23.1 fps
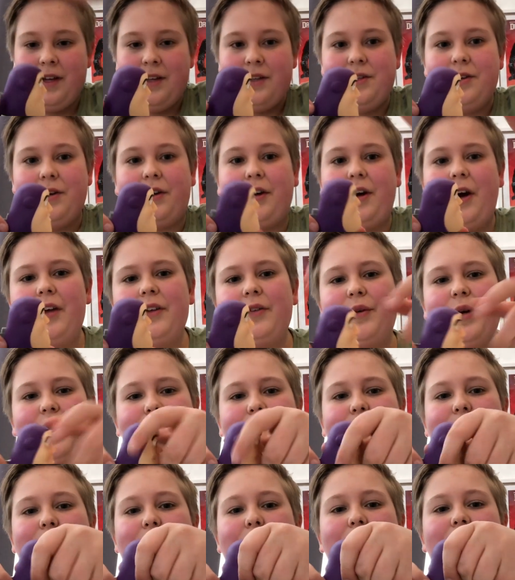You can't really
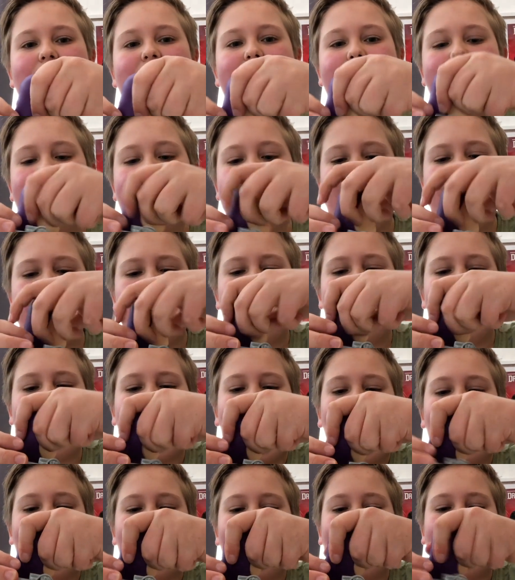move it.
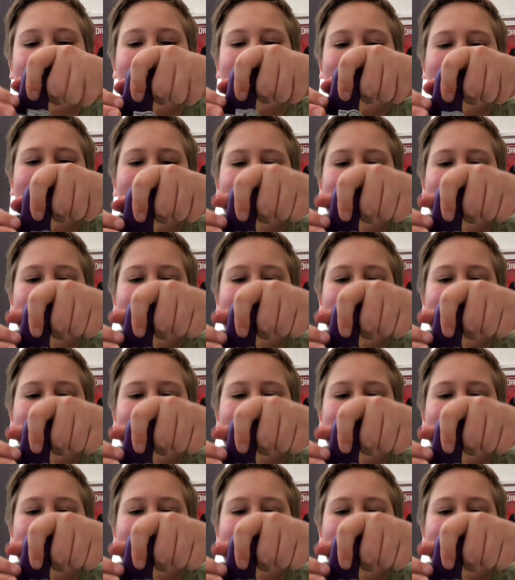I think I